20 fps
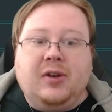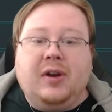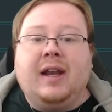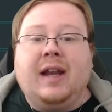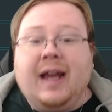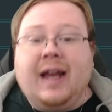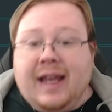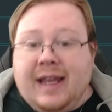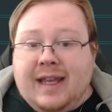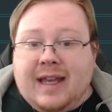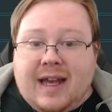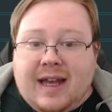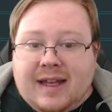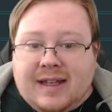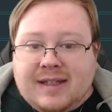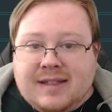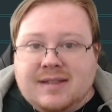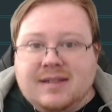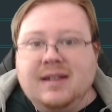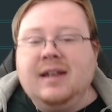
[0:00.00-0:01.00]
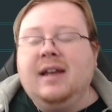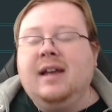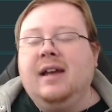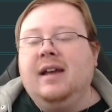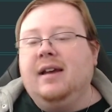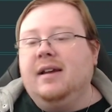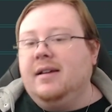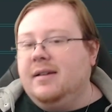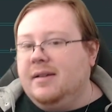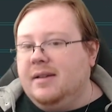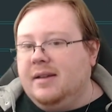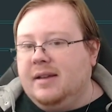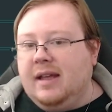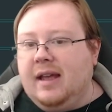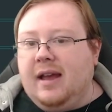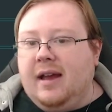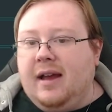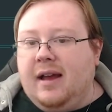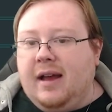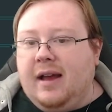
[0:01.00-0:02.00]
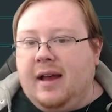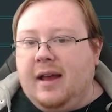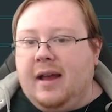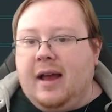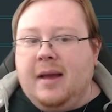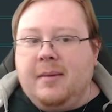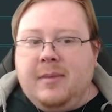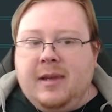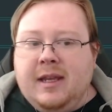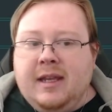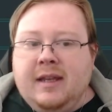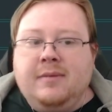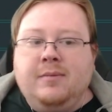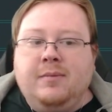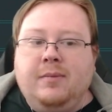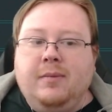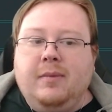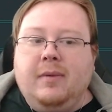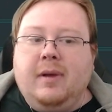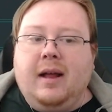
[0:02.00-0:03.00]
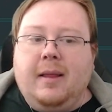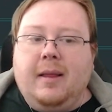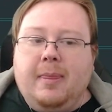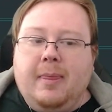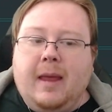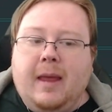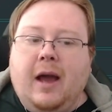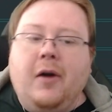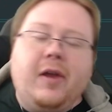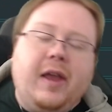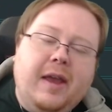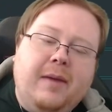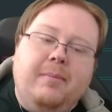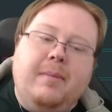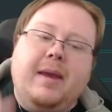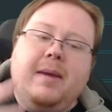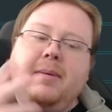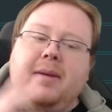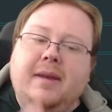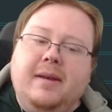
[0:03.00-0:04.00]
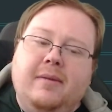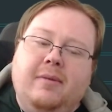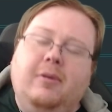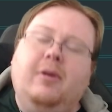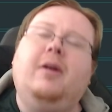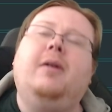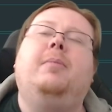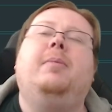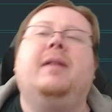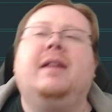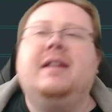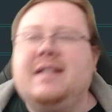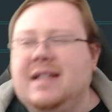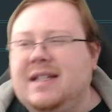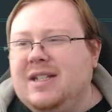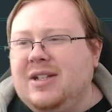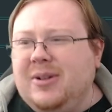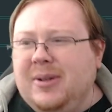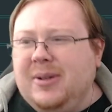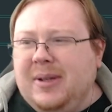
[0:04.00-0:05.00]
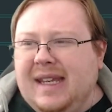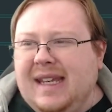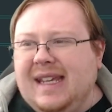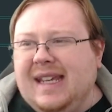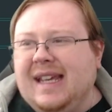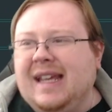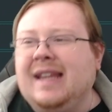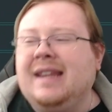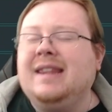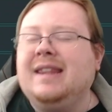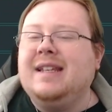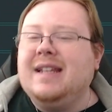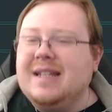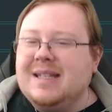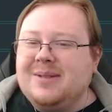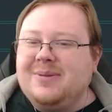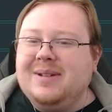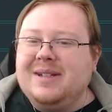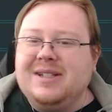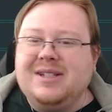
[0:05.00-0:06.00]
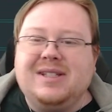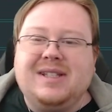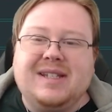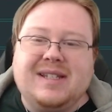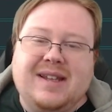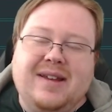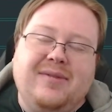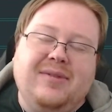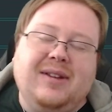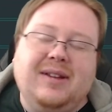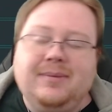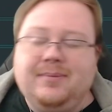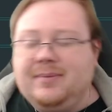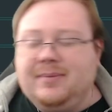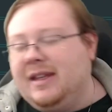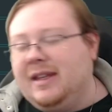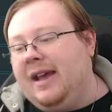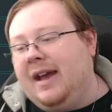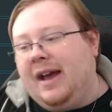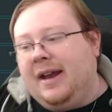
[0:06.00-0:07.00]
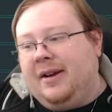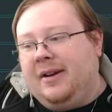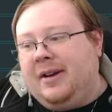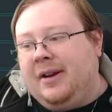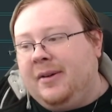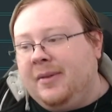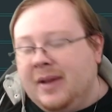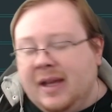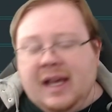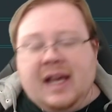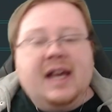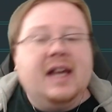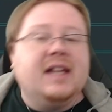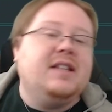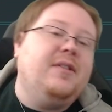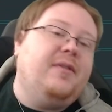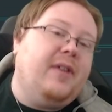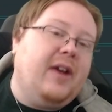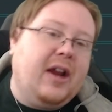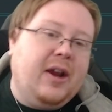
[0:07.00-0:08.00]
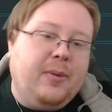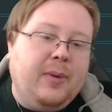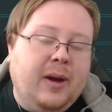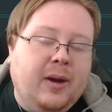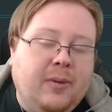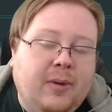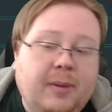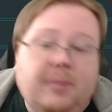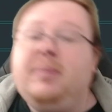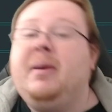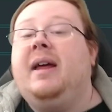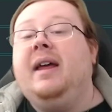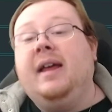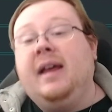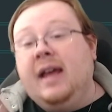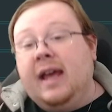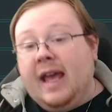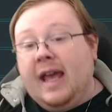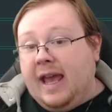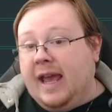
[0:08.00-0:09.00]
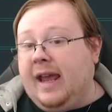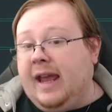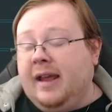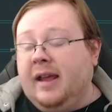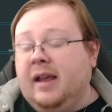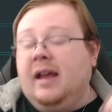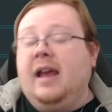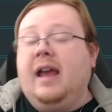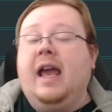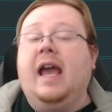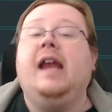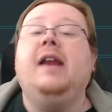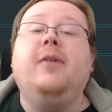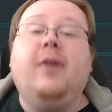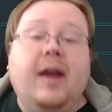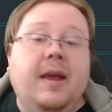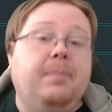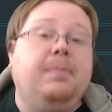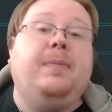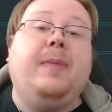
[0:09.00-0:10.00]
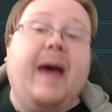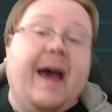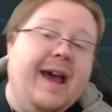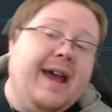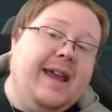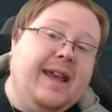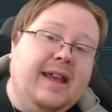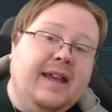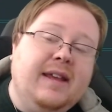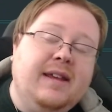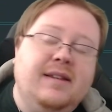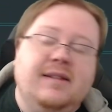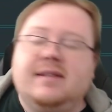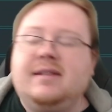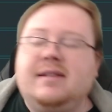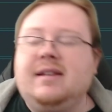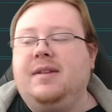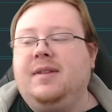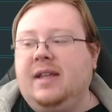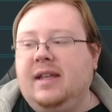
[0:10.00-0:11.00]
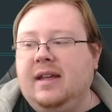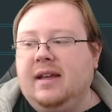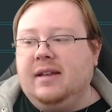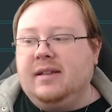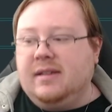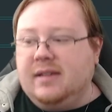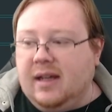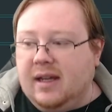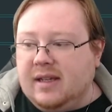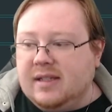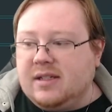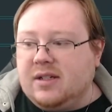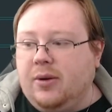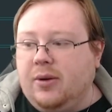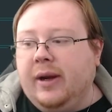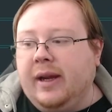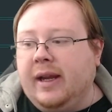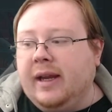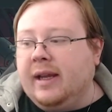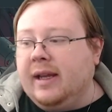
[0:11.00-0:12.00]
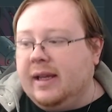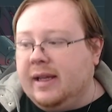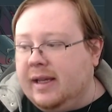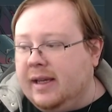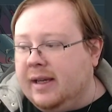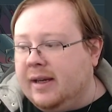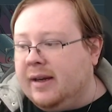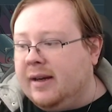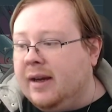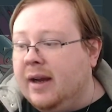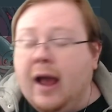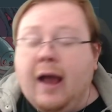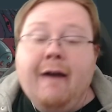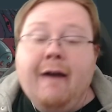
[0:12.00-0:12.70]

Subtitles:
And I guess, I mean, Okay, maybe. Well, but it's a two heat, and the Duskwing just doesn't have a. Yeah, I don't know. It's a very weird one, but hey. Anyway, that is the Duskwing here.